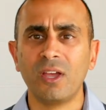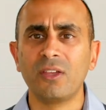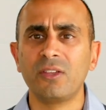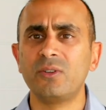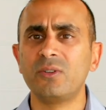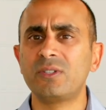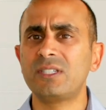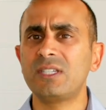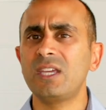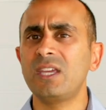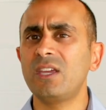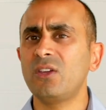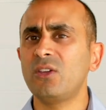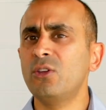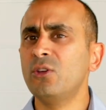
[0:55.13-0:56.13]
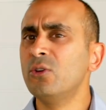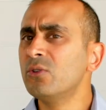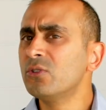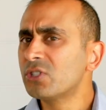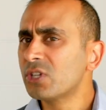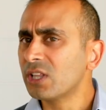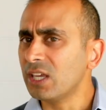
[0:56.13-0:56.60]
You see,
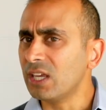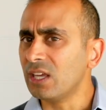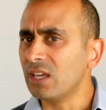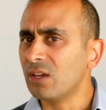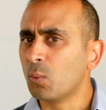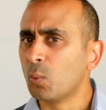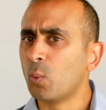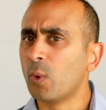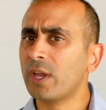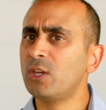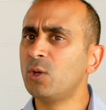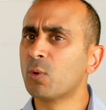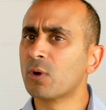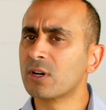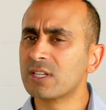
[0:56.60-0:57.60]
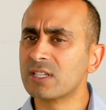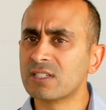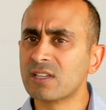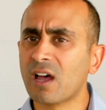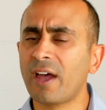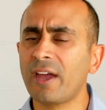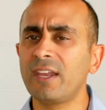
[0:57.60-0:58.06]
usually when you are
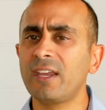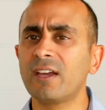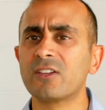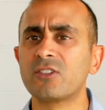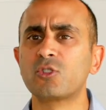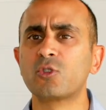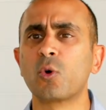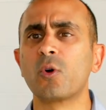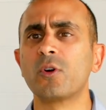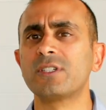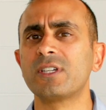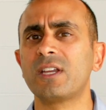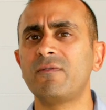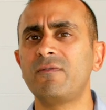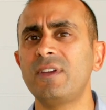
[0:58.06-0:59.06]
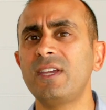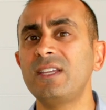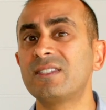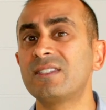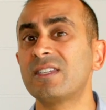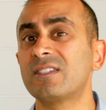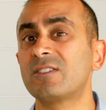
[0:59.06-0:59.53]
designing a storage and feed
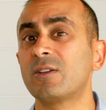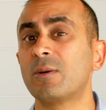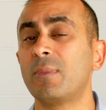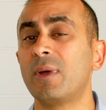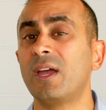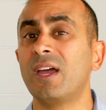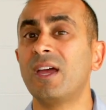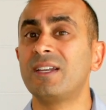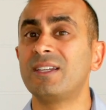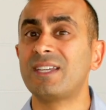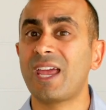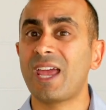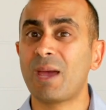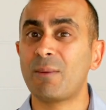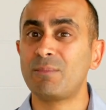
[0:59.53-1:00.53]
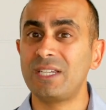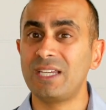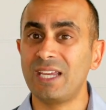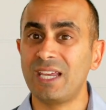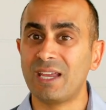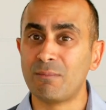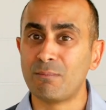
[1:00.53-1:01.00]
system to empty
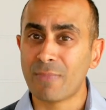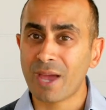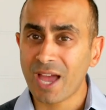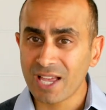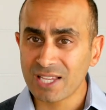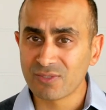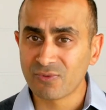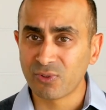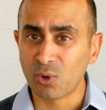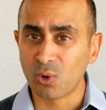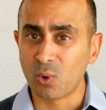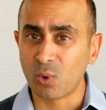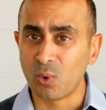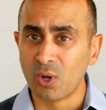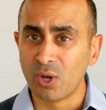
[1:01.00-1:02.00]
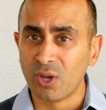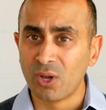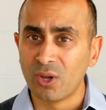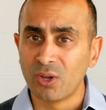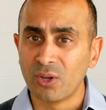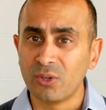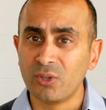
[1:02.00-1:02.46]
in mass flow,
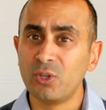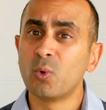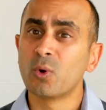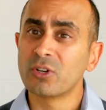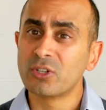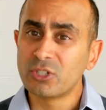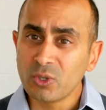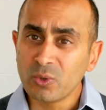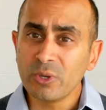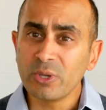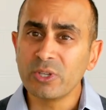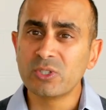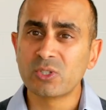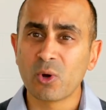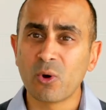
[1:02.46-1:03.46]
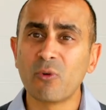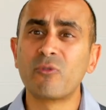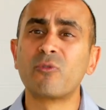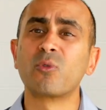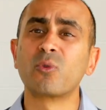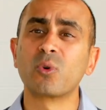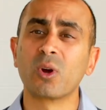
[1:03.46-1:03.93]
you are doing so
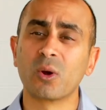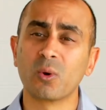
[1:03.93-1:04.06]
for a